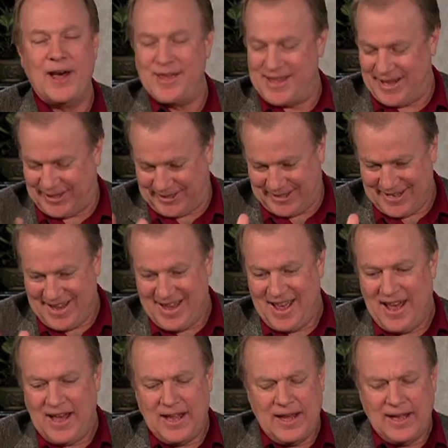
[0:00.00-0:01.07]
yes,
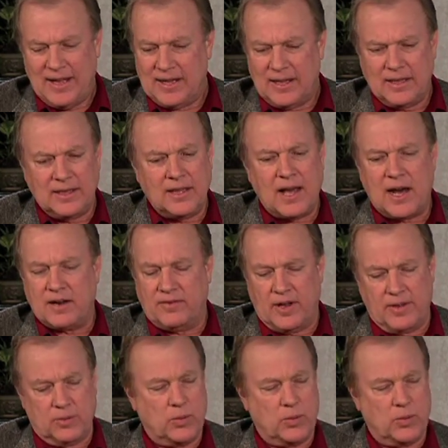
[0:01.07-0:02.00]
a lot of other.